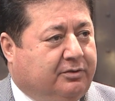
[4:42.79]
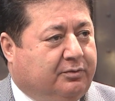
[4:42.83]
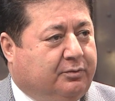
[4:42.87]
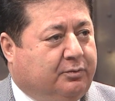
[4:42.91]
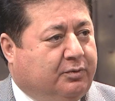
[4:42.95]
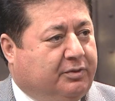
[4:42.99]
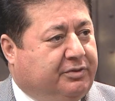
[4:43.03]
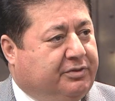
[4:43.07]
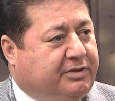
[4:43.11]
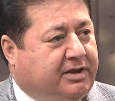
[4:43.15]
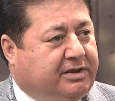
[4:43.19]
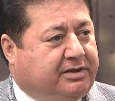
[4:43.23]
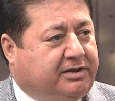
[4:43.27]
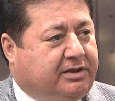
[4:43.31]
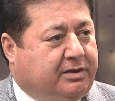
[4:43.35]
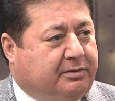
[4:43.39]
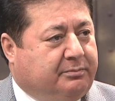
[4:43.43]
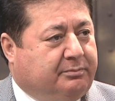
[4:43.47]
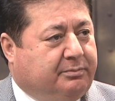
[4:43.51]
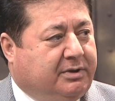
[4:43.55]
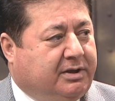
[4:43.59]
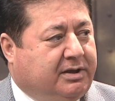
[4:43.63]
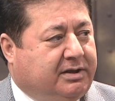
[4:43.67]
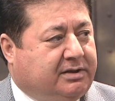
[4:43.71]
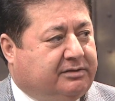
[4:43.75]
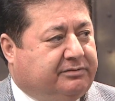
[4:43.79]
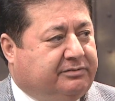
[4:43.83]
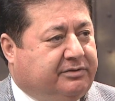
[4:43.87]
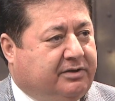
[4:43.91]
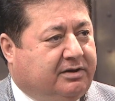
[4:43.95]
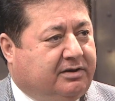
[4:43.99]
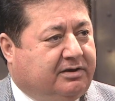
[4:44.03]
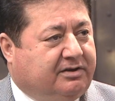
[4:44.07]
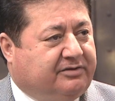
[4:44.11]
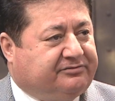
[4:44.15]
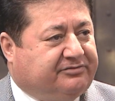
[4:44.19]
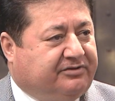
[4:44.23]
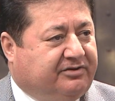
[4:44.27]
When they came back, they
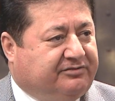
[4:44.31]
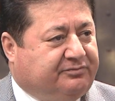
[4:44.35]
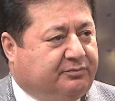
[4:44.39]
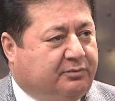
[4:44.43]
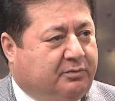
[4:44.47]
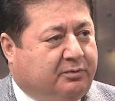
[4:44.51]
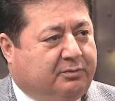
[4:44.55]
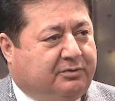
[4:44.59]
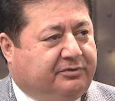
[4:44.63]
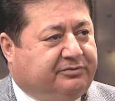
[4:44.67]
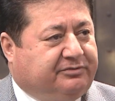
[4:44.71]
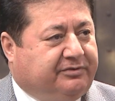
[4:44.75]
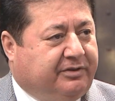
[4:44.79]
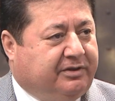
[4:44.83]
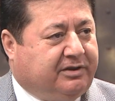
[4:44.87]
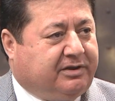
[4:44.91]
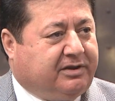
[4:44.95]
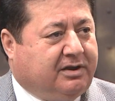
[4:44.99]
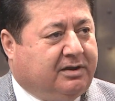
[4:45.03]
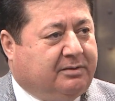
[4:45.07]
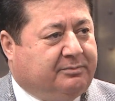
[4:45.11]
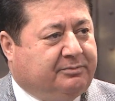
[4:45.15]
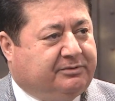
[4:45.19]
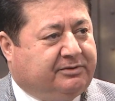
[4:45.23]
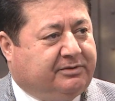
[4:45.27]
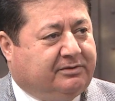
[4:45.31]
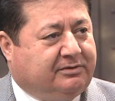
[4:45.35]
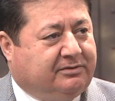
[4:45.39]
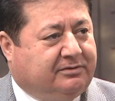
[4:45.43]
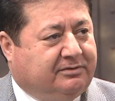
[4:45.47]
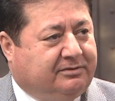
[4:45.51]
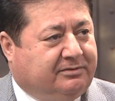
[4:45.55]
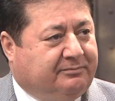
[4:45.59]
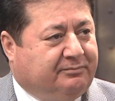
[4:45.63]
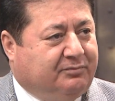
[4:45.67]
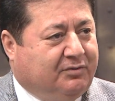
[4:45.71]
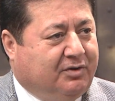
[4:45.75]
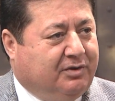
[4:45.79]
asked us, we went to the Capitol
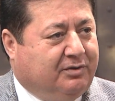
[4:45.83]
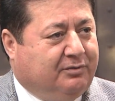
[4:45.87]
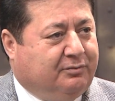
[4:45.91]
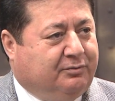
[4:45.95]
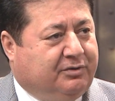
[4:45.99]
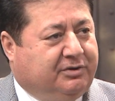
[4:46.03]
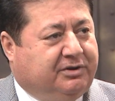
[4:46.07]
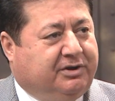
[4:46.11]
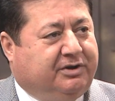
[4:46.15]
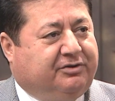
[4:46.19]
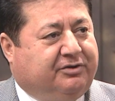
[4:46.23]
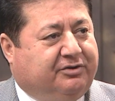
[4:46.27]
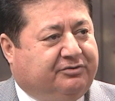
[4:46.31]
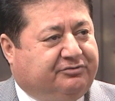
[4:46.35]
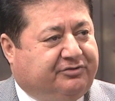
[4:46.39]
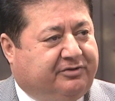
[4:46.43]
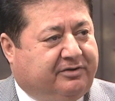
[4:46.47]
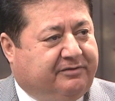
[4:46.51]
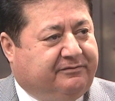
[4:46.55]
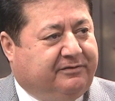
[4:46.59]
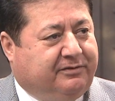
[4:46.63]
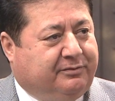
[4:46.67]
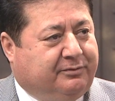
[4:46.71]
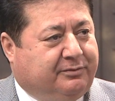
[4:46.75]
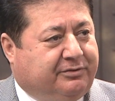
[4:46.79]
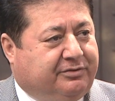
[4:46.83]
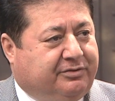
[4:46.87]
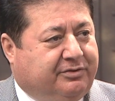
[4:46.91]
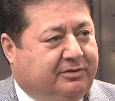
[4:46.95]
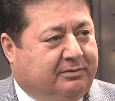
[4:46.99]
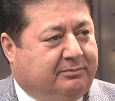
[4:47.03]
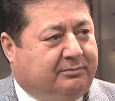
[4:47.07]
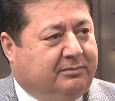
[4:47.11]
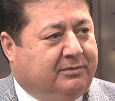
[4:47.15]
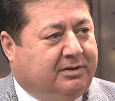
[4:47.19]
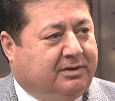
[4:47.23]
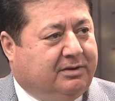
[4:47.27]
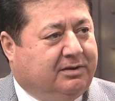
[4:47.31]
Hill, we did interview with
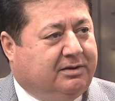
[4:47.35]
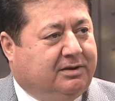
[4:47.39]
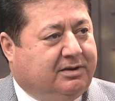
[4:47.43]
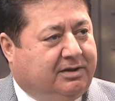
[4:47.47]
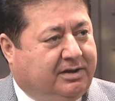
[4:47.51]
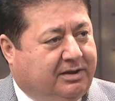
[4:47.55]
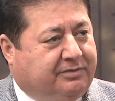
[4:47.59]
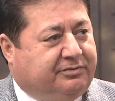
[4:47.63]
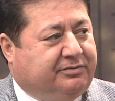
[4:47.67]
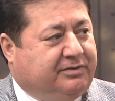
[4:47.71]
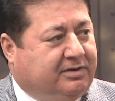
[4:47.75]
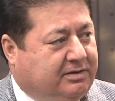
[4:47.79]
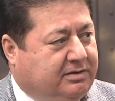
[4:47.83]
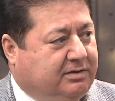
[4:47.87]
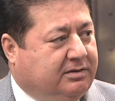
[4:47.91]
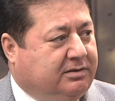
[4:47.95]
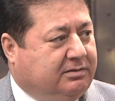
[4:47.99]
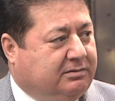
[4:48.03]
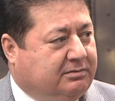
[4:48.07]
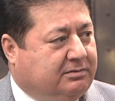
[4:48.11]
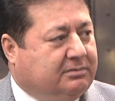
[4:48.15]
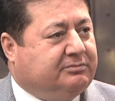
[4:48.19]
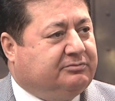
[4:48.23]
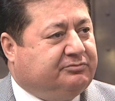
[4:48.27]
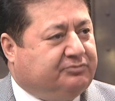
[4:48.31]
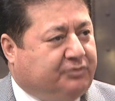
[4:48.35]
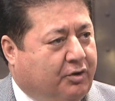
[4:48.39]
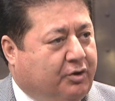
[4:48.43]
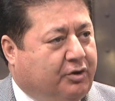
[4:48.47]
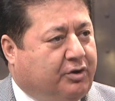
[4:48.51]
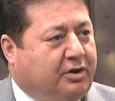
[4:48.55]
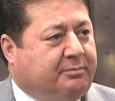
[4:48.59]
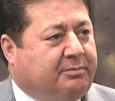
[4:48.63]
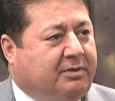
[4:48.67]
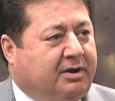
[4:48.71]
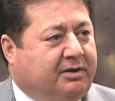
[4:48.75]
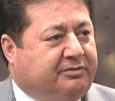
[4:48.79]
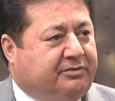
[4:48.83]
them, and they talk
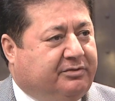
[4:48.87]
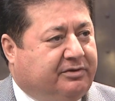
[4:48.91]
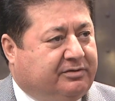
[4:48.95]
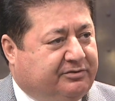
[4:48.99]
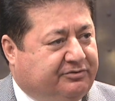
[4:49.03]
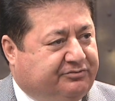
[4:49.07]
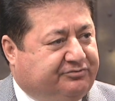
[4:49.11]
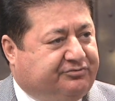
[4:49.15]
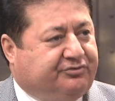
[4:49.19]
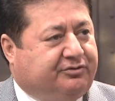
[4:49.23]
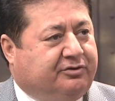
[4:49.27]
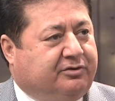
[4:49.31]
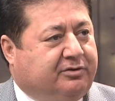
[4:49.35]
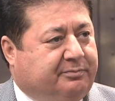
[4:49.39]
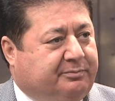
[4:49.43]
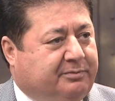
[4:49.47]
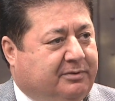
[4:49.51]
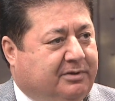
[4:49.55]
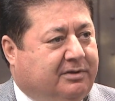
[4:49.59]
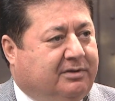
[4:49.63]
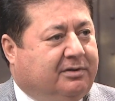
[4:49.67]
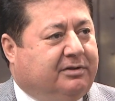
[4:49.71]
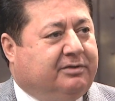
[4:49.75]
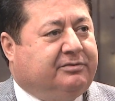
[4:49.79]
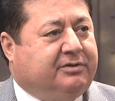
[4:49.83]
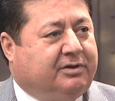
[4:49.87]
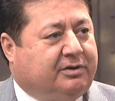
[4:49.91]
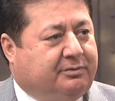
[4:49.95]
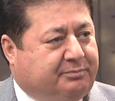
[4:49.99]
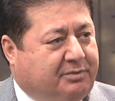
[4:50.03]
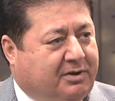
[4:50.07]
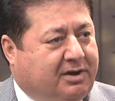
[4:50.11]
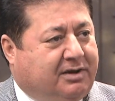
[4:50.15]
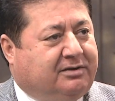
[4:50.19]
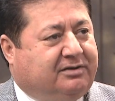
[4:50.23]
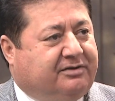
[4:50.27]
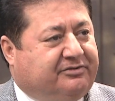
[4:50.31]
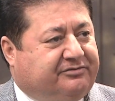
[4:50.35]
about their trip, their
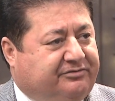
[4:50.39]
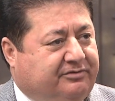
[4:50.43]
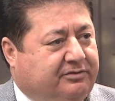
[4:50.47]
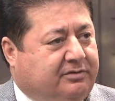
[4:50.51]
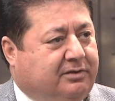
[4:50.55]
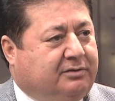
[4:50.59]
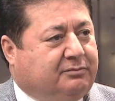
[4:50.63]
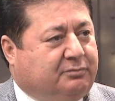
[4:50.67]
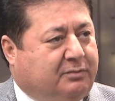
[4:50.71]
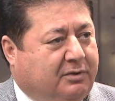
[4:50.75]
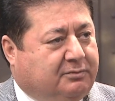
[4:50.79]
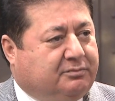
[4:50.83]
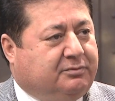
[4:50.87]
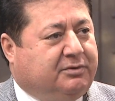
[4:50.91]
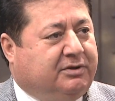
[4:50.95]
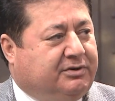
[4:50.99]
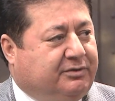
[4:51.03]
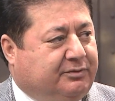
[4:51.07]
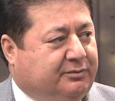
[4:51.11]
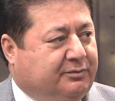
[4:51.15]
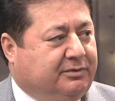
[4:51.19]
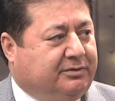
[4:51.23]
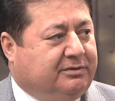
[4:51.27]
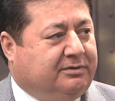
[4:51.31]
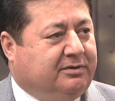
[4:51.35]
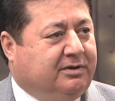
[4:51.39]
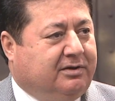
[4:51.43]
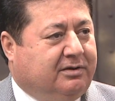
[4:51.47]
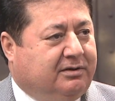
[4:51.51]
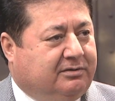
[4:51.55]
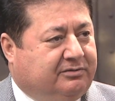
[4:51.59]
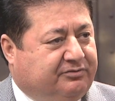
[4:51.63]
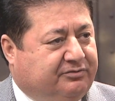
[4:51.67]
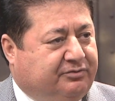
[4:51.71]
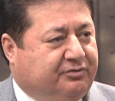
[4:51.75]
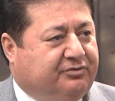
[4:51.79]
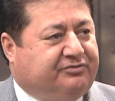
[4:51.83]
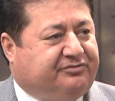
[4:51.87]
policy, and what we're doing
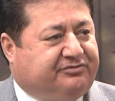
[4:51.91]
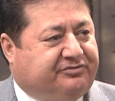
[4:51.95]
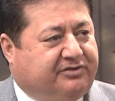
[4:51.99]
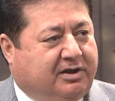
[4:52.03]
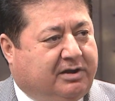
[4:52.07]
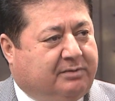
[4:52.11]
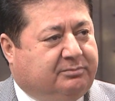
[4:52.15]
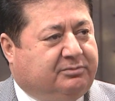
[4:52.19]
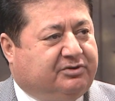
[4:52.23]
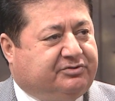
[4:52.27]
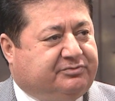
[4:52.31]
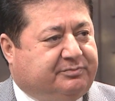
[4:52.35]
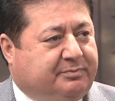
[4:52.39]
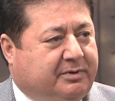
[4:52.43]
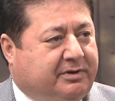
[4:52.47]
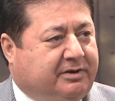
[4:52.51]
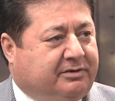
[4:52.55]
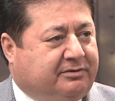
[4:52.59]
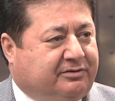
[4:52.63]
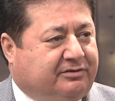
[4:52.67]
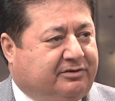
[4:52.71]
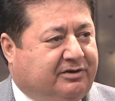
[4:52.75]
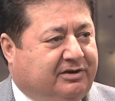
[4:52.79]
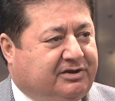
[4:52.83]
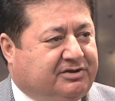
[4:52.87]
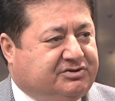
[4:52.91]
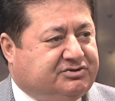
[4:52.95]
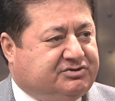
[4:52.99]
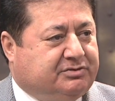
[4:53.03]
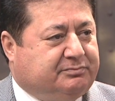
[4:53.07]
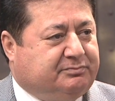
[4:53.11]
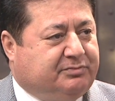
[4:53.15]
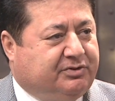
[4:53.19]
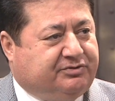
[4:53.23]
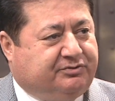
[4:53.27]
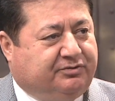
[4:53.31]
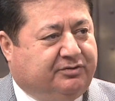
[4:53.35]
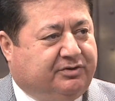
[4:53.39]
to establish better
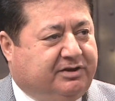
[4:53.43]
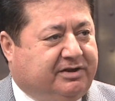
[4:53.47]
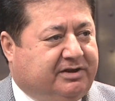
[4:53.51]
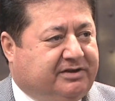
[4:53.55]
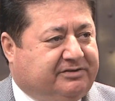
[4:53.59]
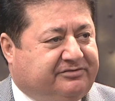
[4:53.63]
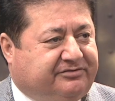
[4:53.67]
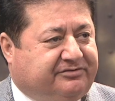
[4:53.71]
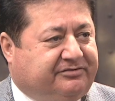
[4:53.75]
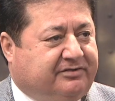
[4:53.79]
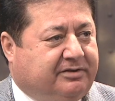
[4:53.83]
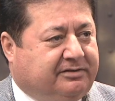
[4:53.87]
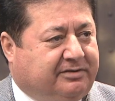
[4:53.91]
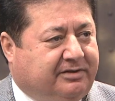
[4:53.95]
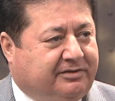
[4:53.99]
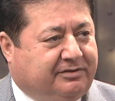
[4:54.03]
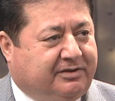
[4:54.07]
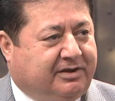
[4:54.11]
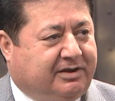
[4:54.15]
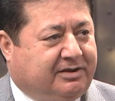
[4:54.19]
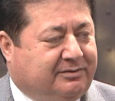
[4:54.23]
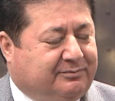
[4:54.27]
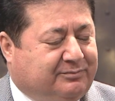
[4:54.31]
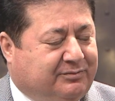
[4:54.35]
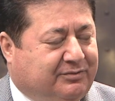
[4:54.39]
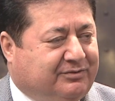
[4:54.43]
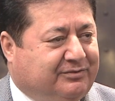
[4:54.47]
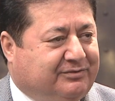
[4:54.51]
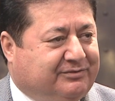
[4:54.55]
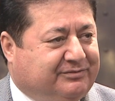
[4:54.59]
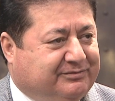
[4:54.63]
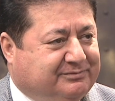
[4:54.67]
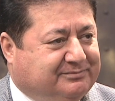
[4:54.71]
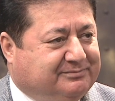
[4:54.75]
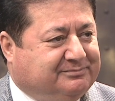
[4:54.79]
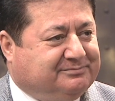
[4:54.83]
relation between the United States and the Arab world.